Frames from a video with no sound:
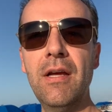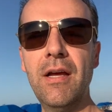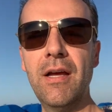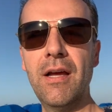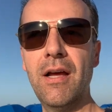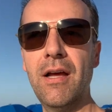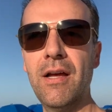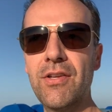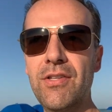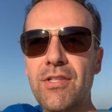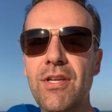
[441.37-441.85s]

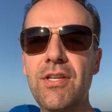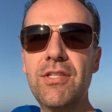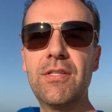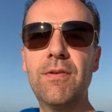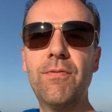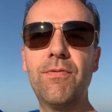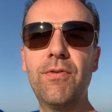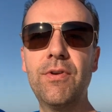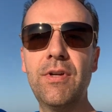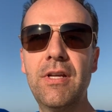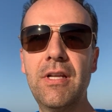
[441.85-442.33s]
a
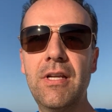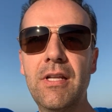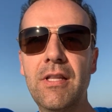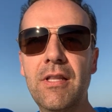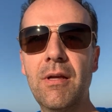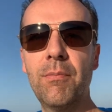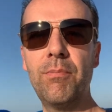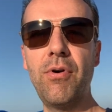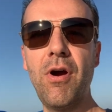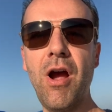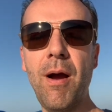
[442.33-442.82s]
system for getting
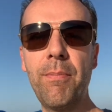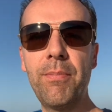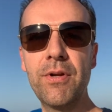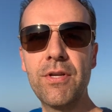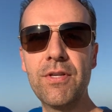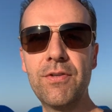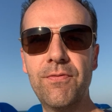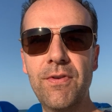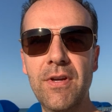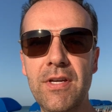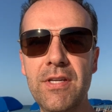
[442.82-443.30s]
the
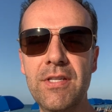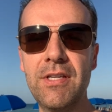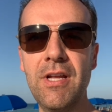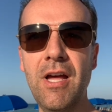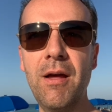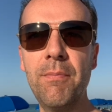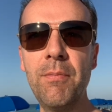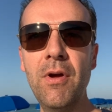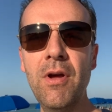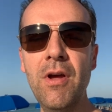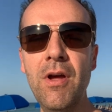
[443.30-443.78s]
properties fixed
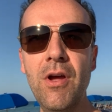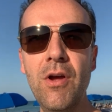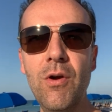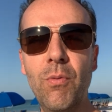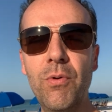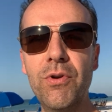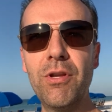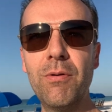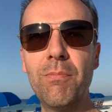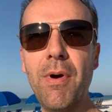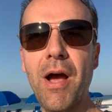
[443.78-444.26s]
up
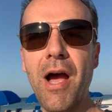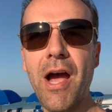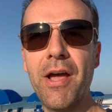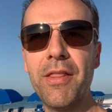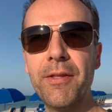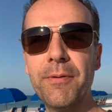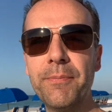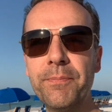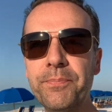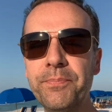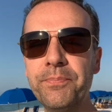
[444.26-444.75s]
when you buy
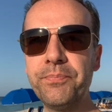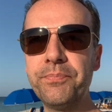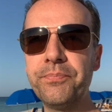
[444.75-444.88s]
them,